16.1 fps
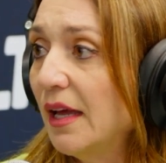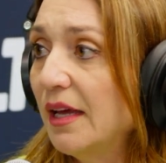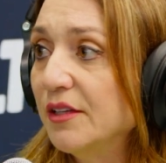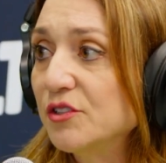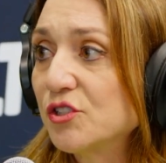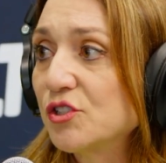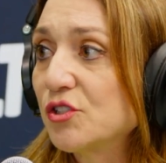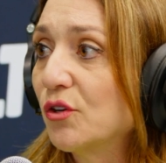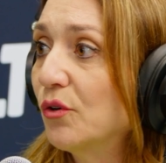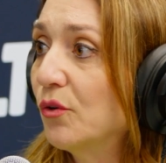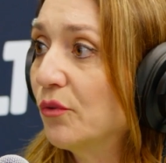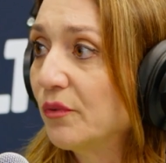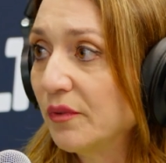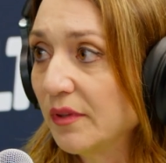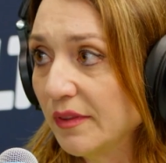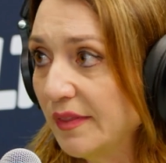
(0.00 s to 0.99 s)
And so
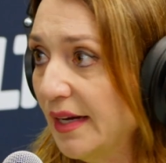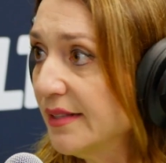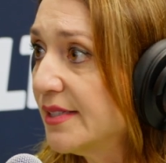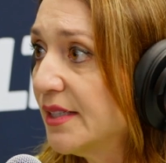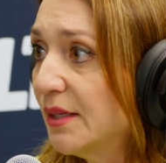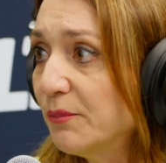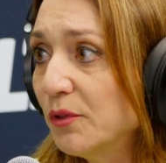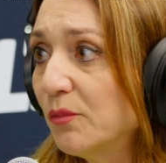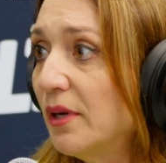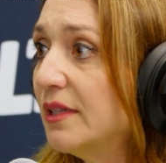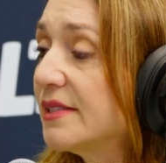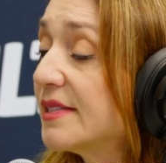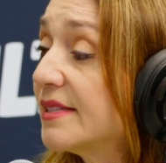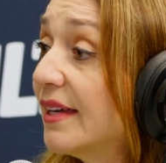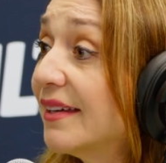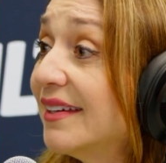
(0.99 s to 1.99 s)
that's number one.
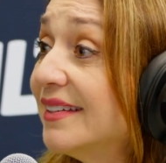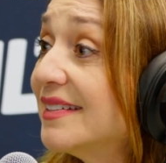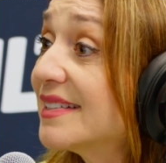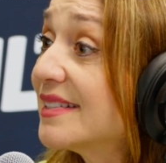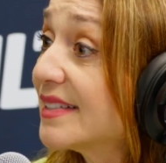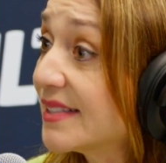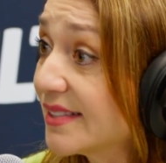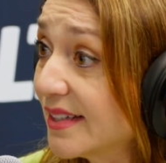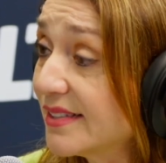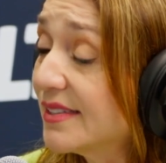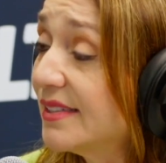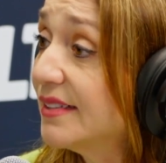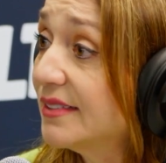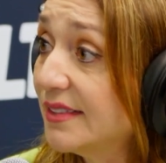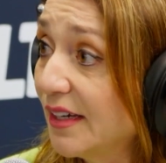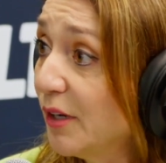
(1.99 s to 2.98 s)
Second is
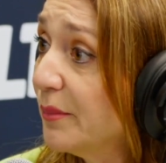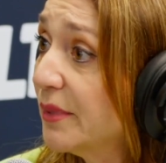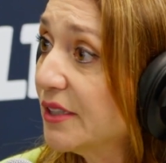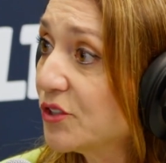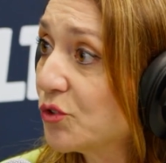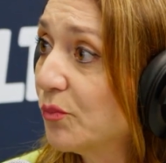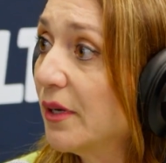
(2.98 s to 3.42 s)
assessing damage.